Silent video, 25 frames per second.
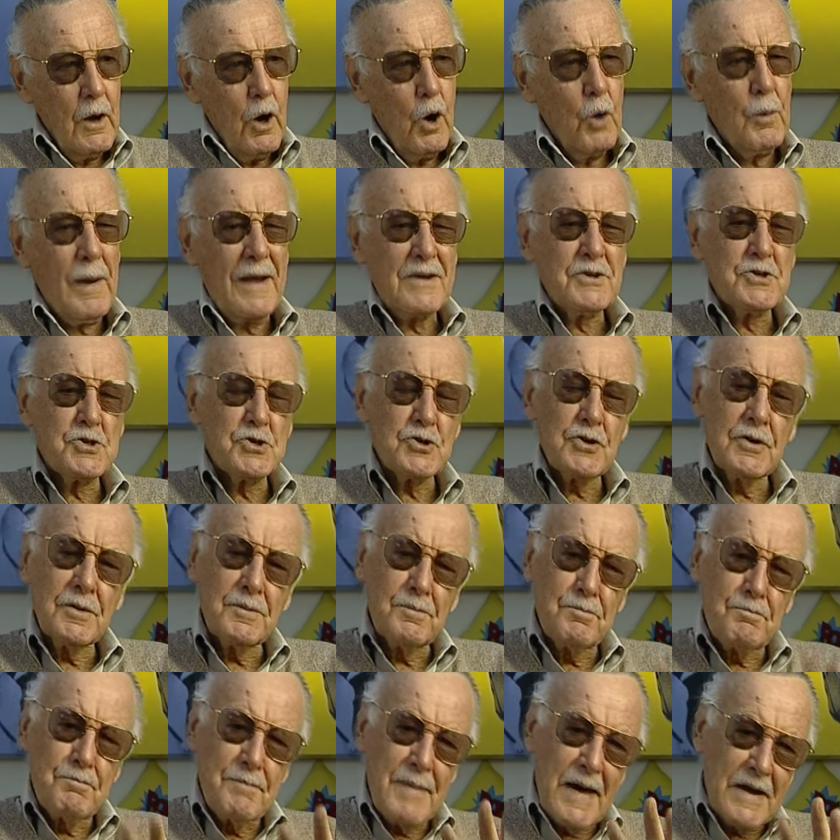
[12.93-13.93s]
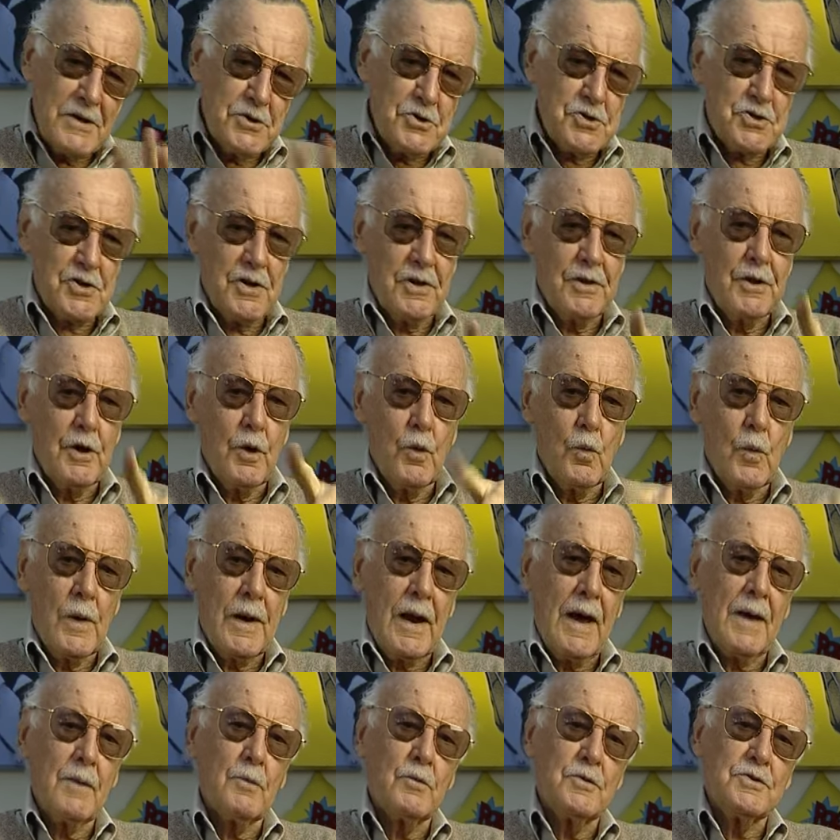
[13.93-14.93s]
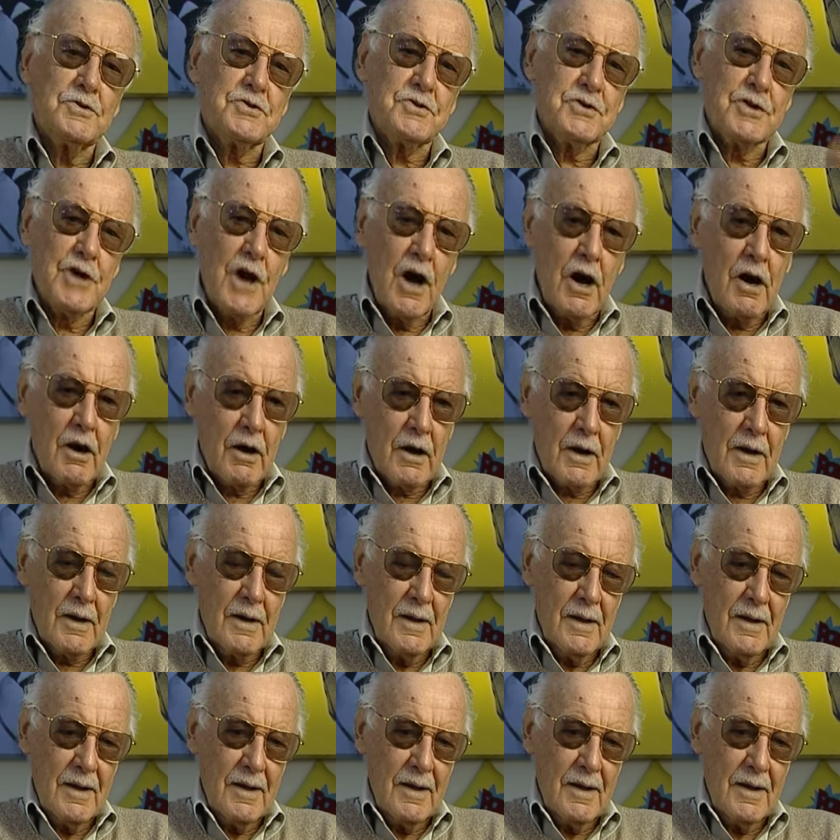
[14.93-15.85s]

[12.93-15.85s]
Oh, I should mention, though, when I was young,